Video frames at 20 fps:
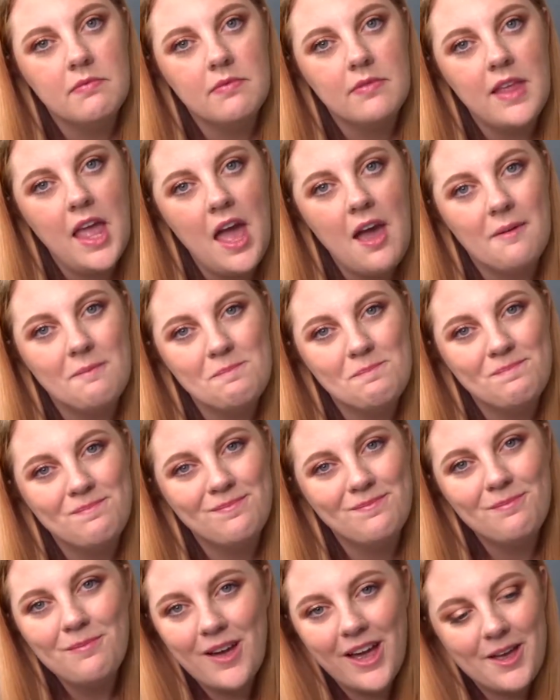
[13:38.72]
yeah,
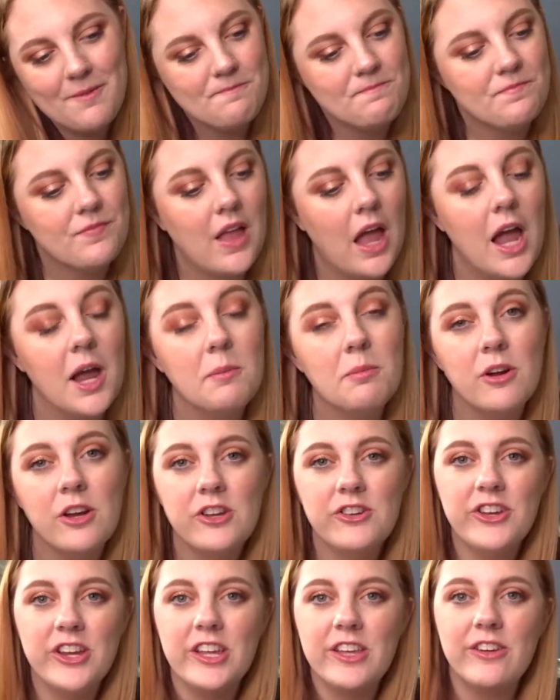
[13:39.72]
but I
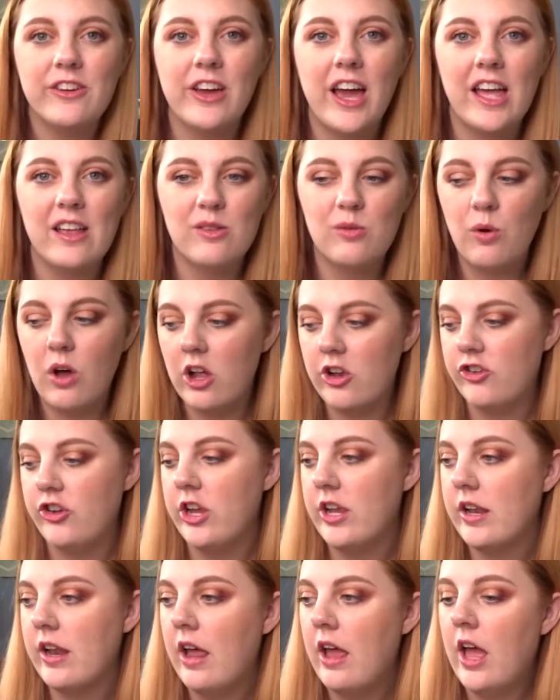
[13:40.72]
appreciate you guys
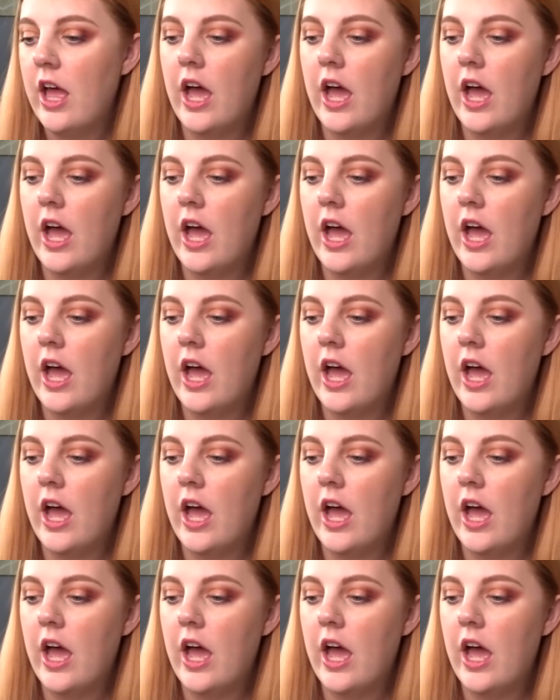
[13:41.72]
watching.